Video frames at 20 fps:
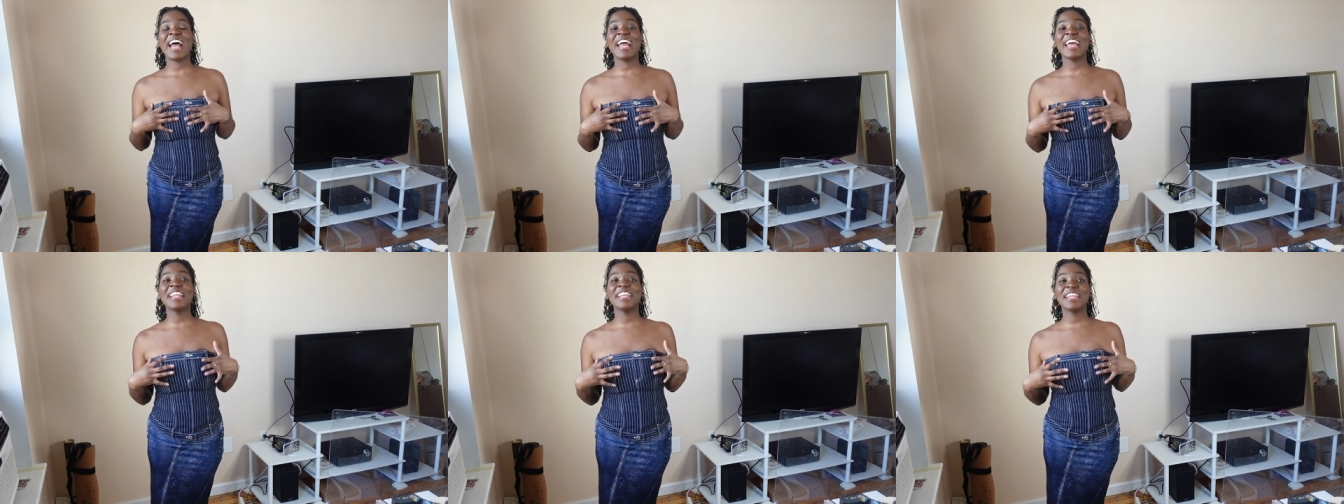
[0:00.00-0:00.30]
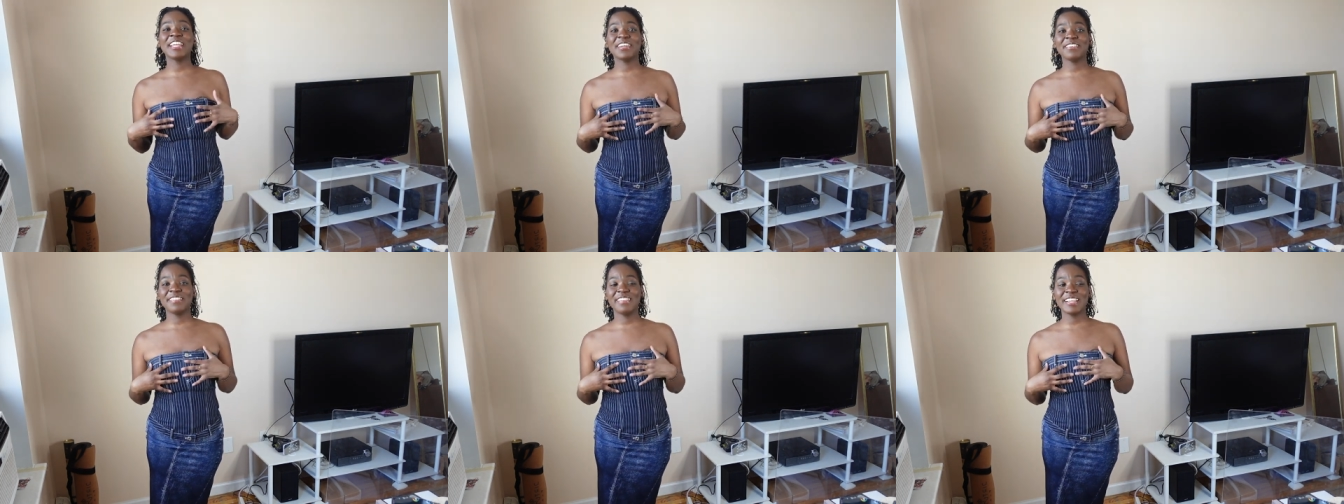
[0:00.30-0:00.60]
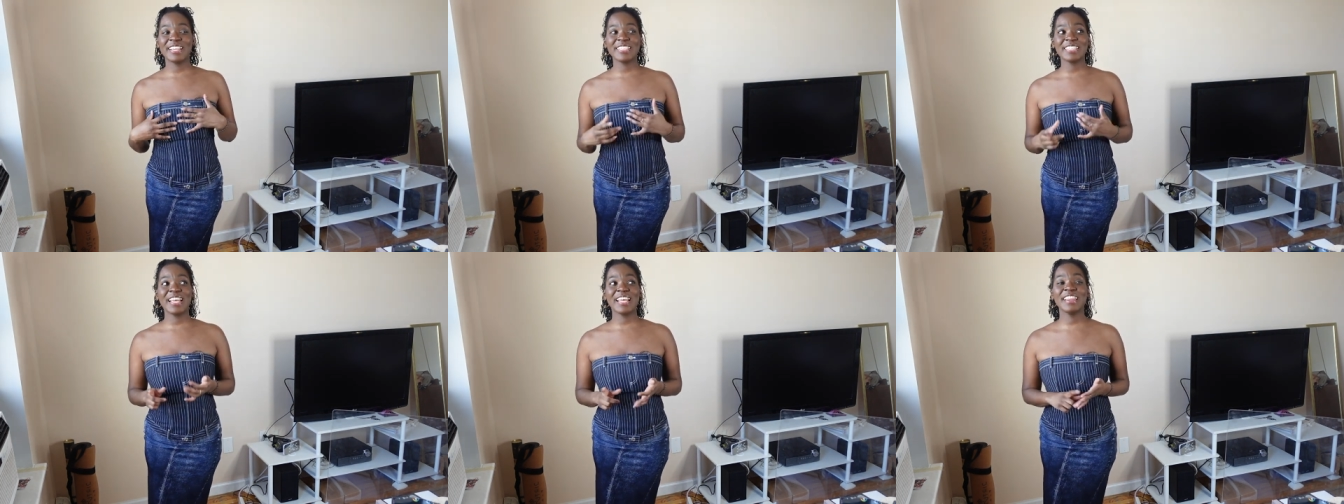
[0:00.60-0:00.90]
I love
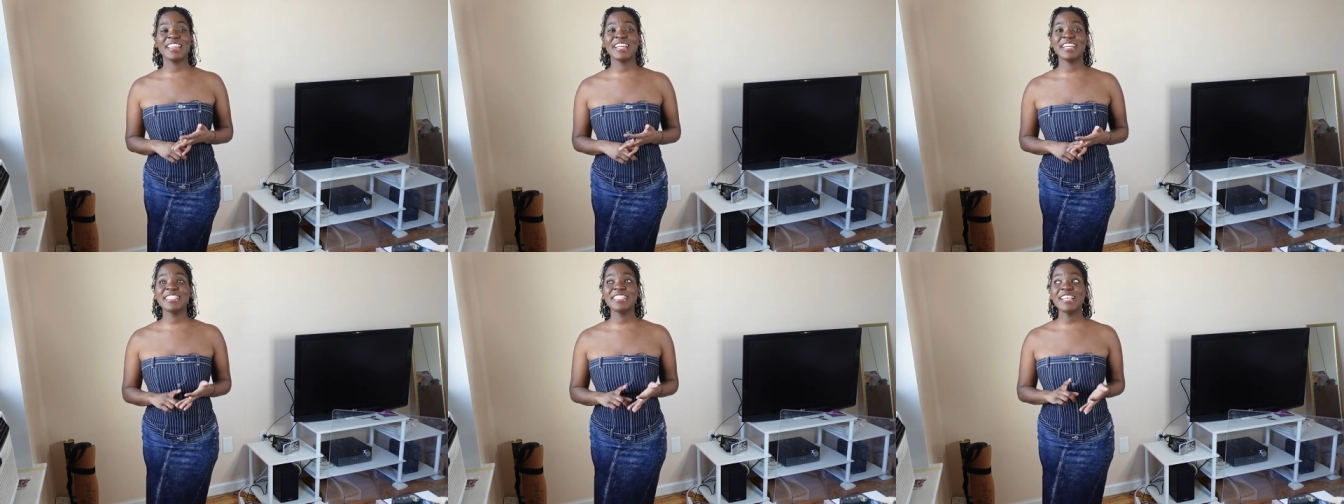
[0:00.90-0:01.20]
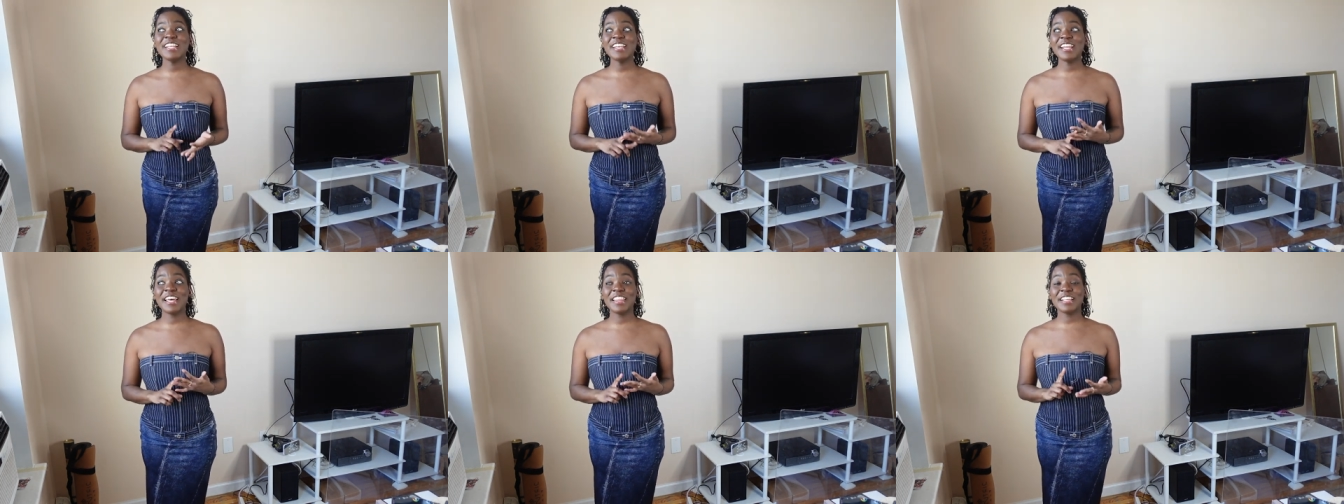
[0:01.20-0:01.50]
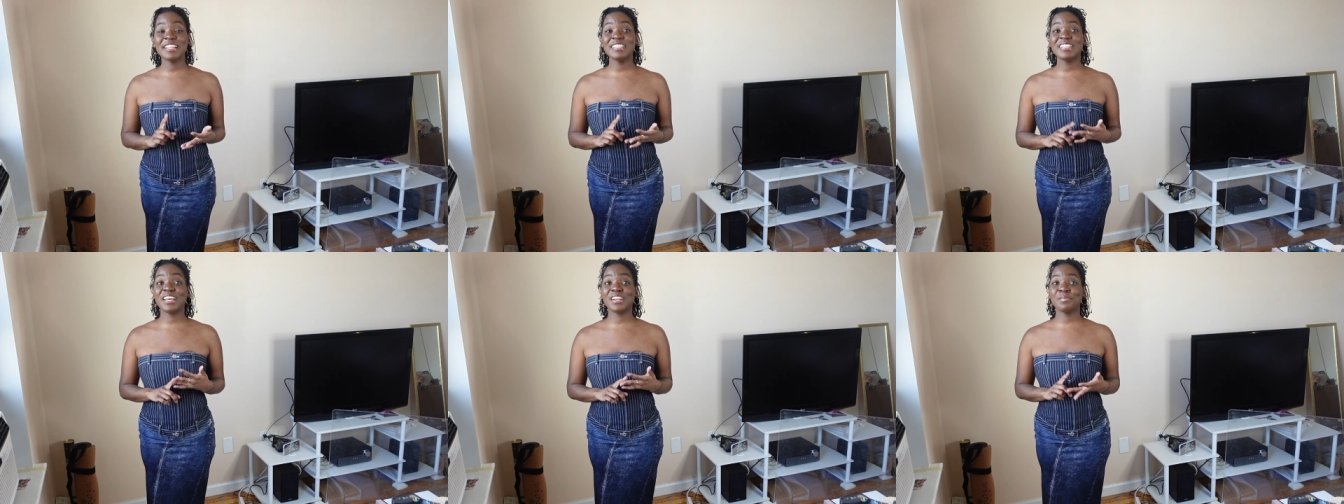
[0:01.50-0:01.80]
this. And there's
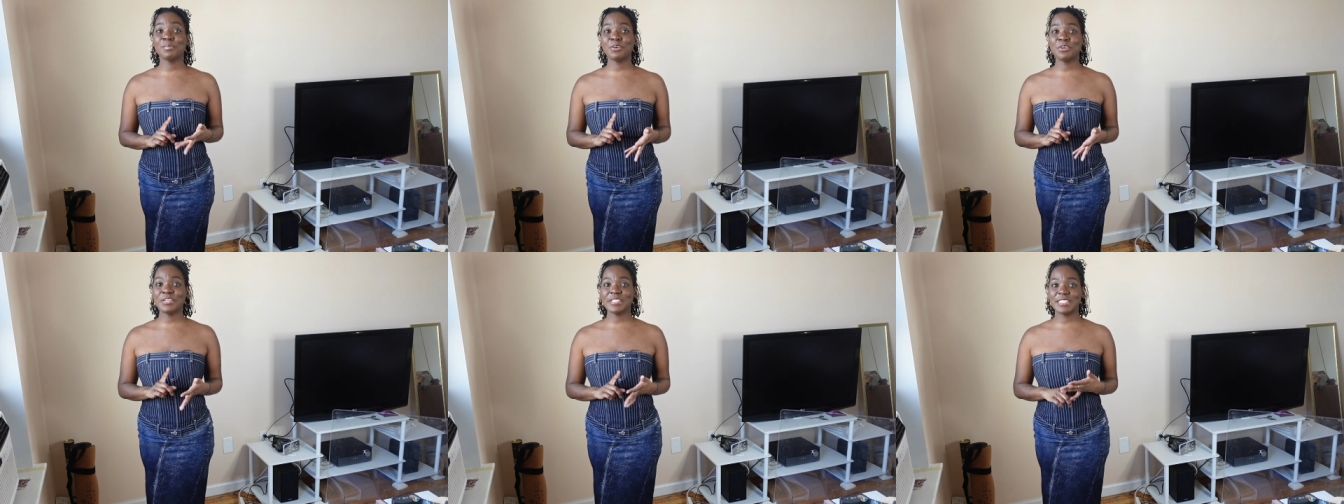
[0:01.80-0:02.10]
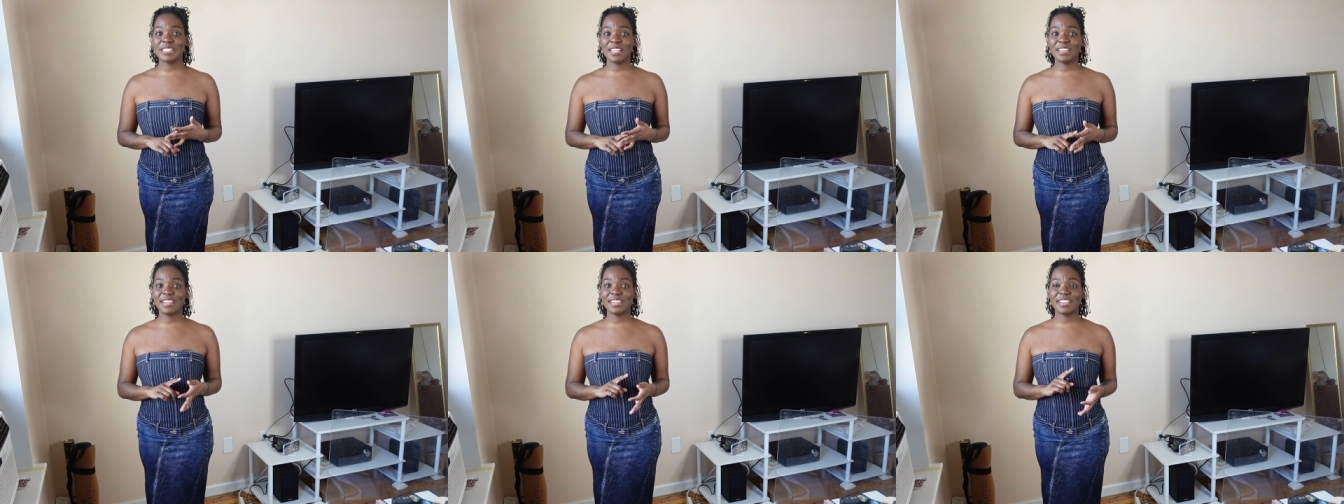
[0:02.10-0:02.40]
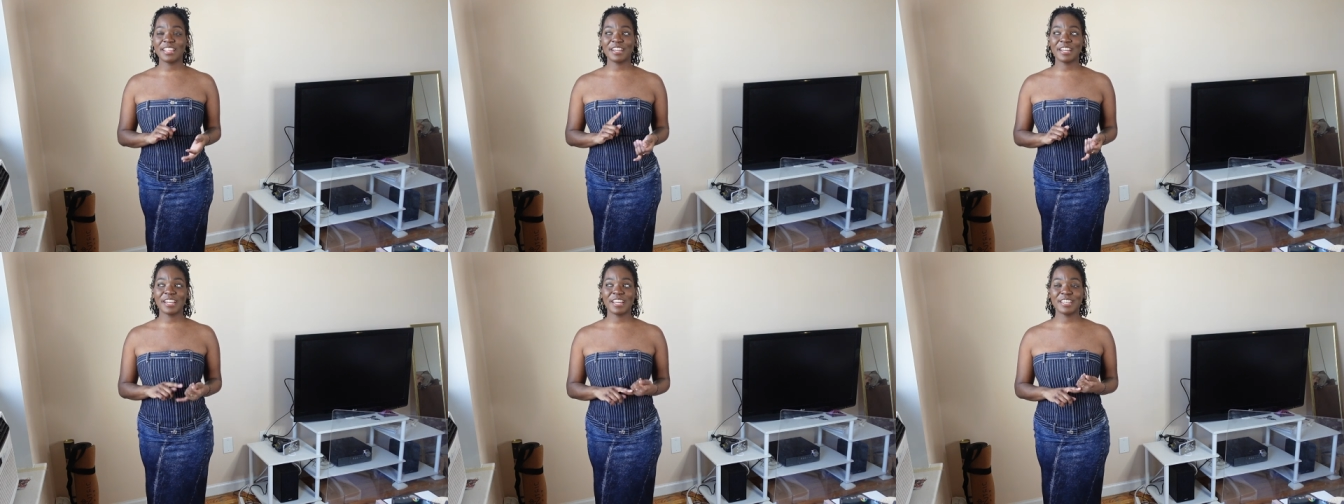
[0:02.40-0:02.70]
another denim corset that
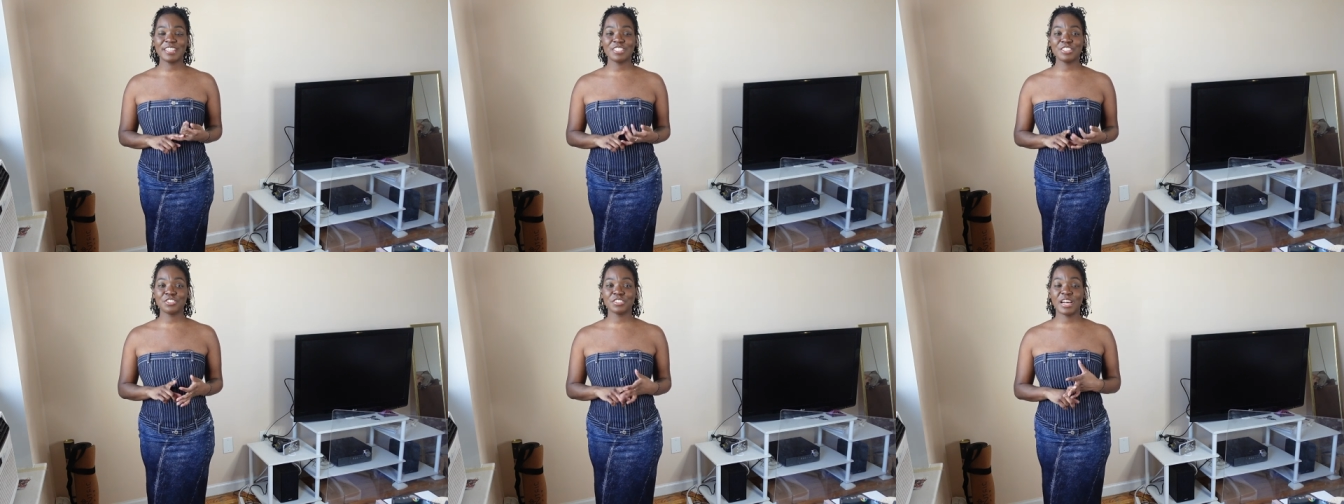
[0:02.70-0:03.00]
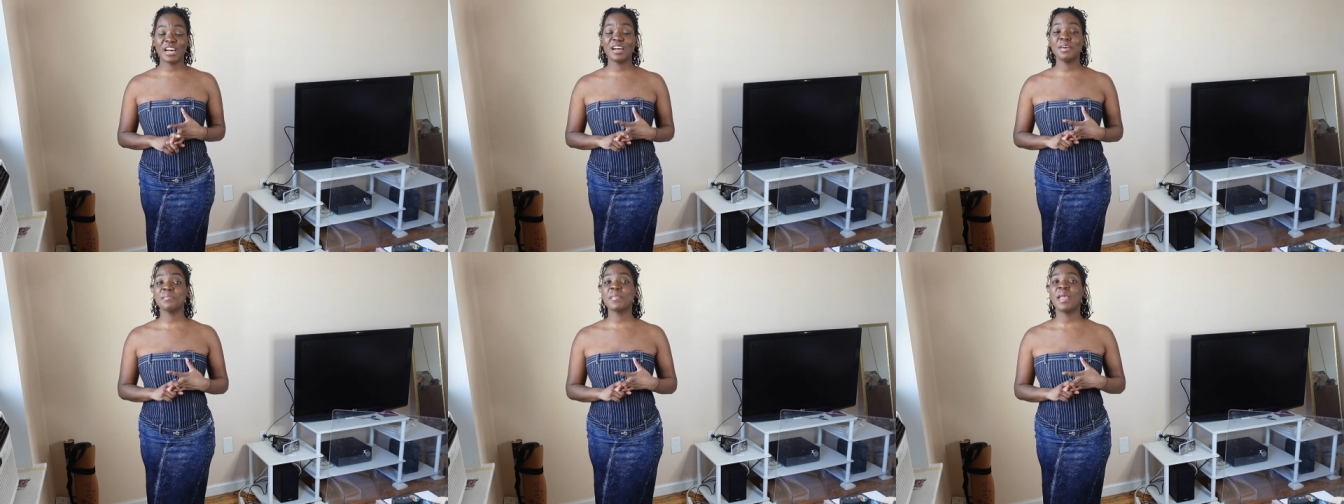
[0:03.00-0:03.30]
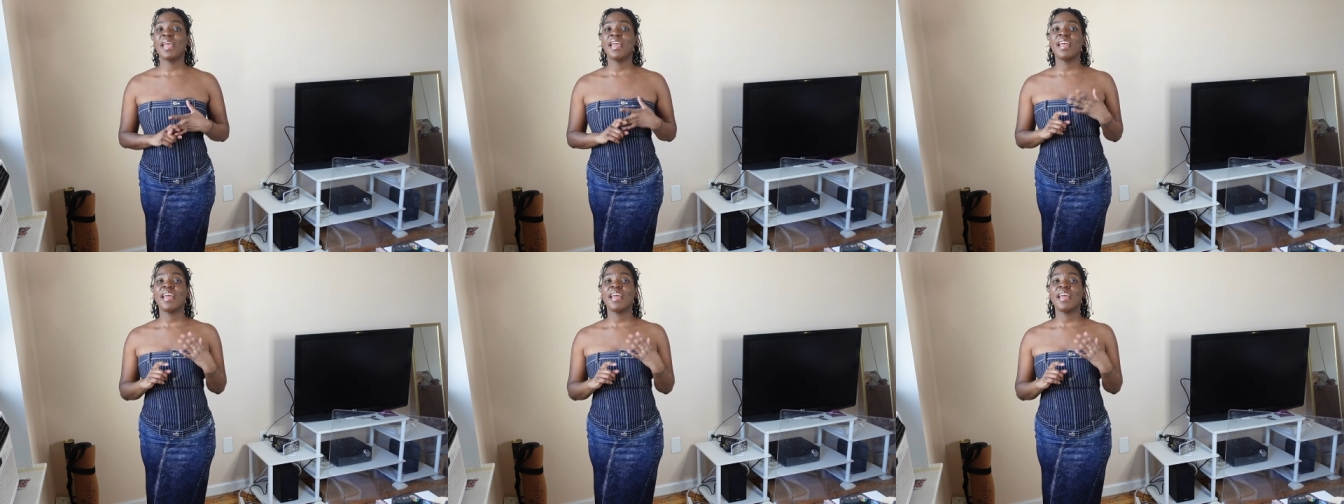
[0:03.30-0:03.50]
they're gonna drop